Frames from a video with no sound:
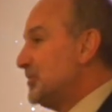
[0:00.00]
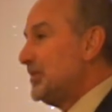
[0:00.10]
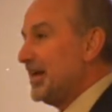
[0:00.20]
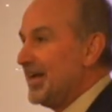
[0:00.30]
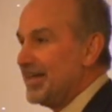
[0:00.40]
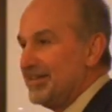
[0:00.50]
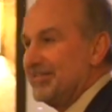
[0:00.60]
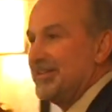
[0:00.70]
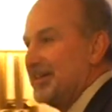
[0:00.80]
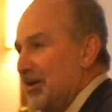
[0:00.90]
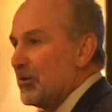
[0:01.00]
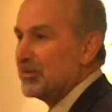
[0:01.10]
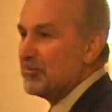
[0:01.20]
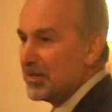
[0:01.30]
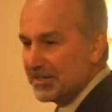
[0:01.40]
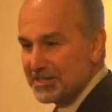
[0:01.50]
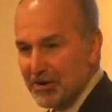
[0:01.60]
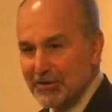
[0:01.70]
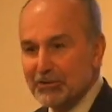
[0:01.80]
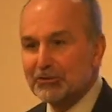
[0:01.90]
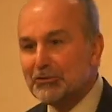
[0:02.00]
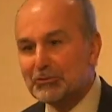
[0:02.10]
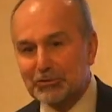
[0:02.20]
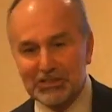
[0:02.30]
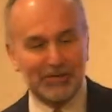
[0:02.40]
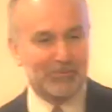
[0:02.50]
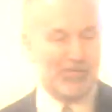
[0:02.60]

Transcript: But I, you know, in the military, you lose some